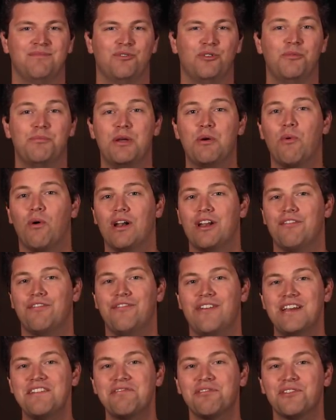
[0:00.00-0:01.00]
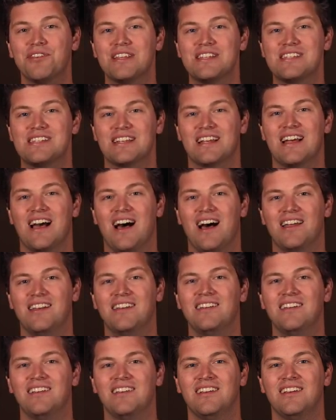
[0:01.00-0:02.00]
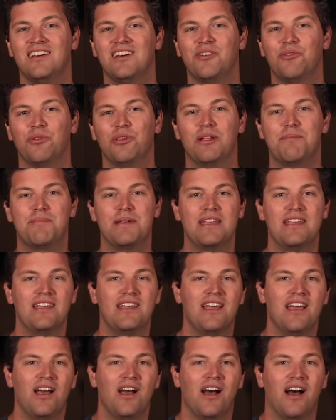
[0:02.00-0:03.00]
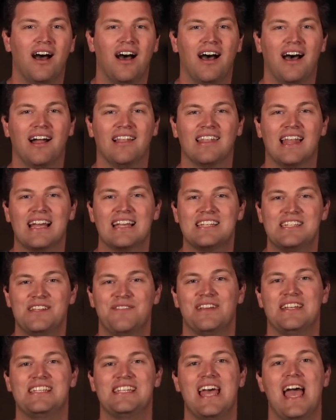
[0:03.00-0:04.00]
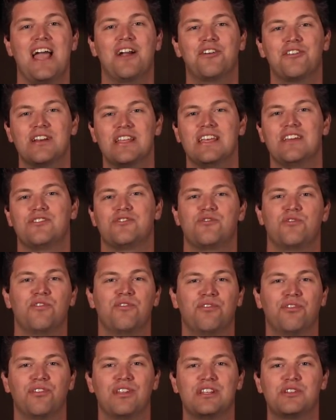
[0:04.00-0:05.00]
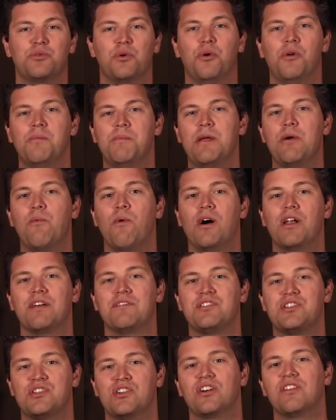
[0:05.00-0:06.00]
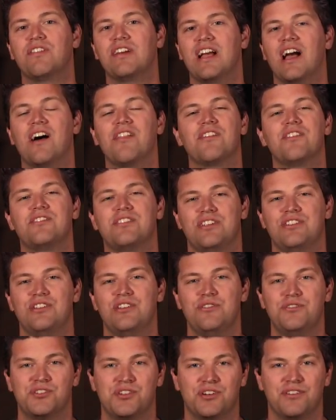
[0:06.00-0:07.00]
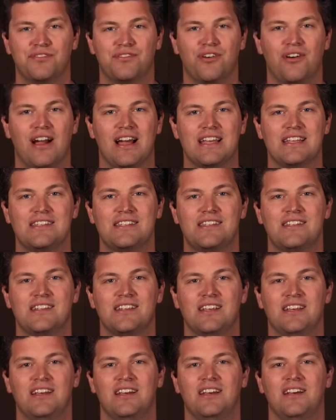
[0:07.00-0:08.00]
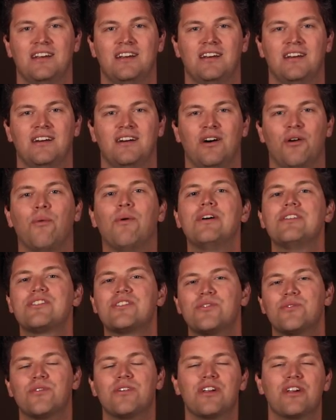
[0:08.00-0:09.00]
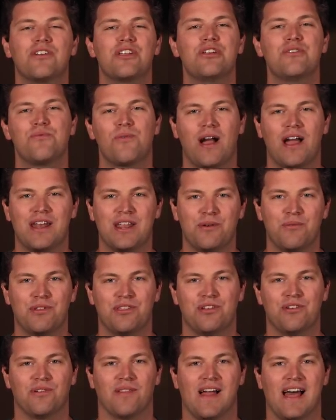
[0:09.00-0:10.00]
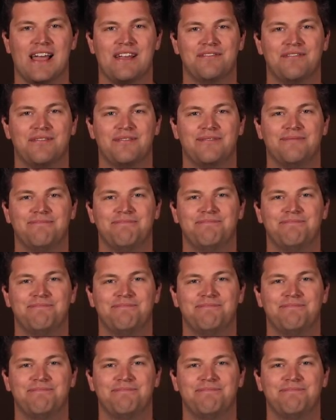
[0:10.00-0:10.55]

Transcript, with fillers: Will it be one of faithfulness to God? Will it be uh, a, legacy of integrity and truthfulness? Will it be one of serving others as you serve Christ? What story are you writing with your life?